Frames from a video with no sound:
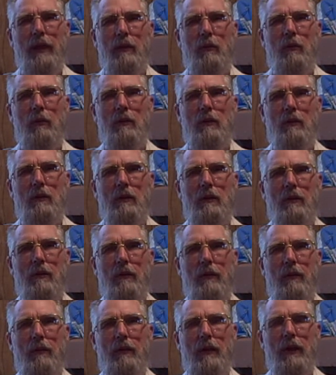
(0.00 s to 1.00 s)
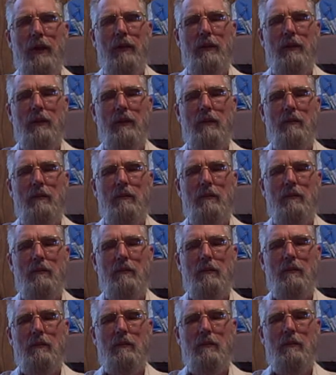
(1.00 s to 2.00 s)
was the thing that
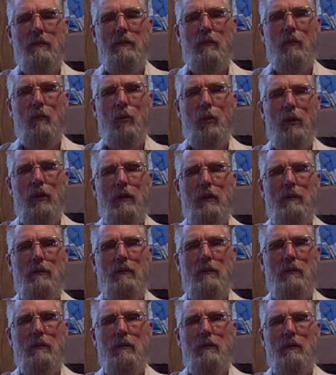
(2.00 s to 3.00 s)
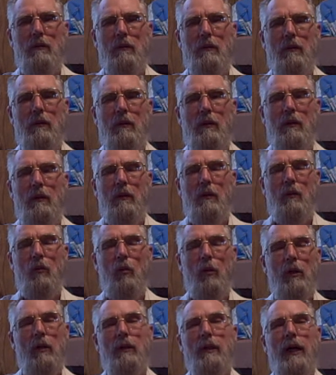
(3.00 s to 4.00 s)

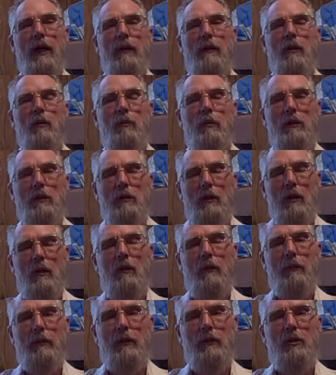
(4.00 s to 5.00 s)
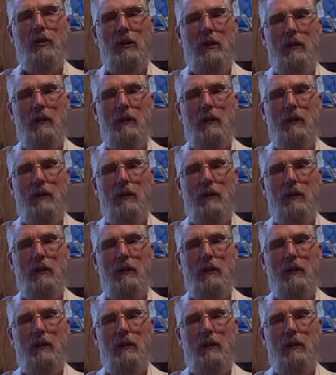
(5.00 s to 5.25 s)
worked out the result, that she